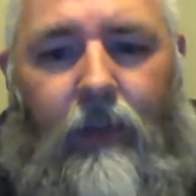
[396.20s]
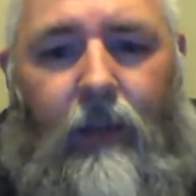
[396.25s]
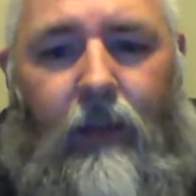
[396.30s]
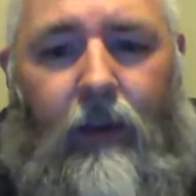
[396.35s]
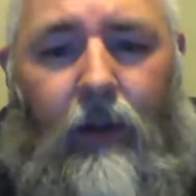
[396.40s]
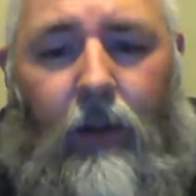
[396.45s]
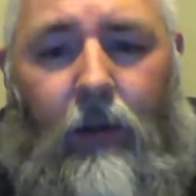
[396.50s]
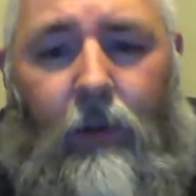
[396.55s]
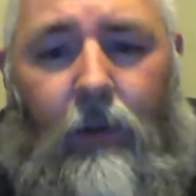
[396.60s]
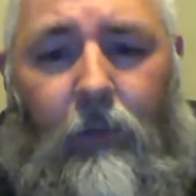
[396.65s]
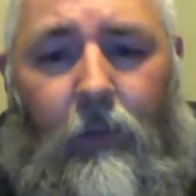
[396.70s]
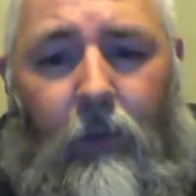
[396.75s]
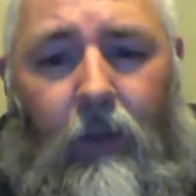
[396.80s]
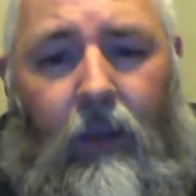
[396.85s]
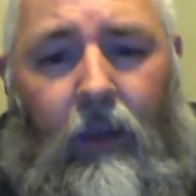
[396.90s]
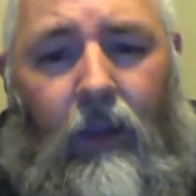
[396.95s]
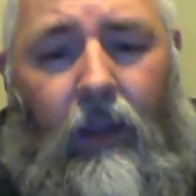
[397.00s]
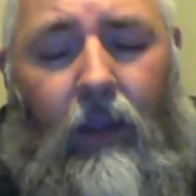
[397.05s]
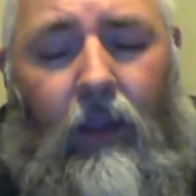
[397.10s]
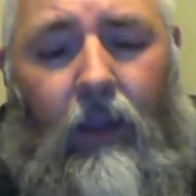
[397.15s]
You know,
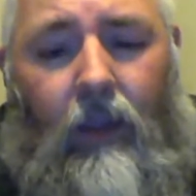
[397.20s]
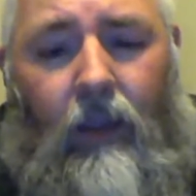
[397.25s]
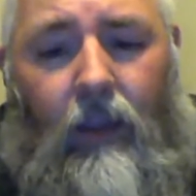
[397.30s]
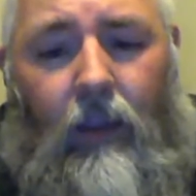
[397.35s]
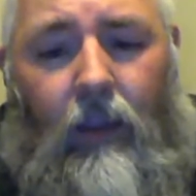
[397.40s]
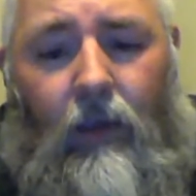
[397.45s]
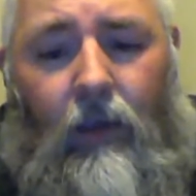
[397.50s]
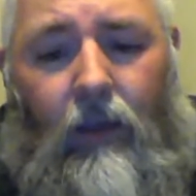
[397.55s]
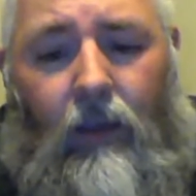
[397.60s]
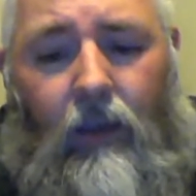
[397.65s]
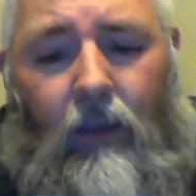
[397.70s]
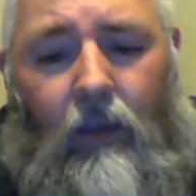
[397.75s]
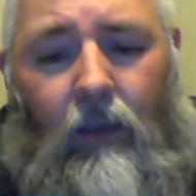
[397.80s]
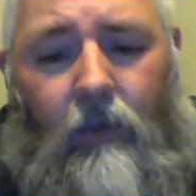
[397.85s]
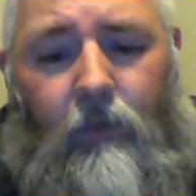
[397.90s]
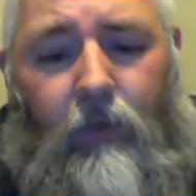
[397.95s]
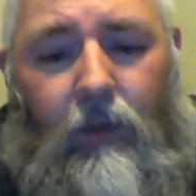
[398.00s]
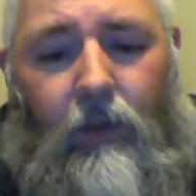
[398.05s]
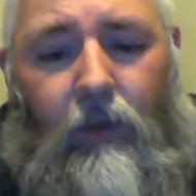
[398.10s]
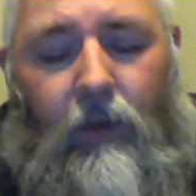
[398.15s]
you
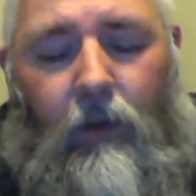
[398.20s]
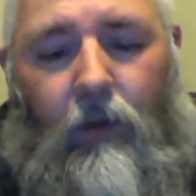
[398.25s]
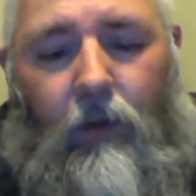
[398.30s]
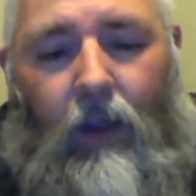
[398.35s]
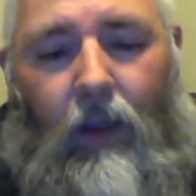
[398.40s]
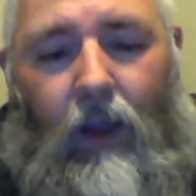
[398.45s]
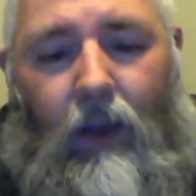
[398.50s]
if you don't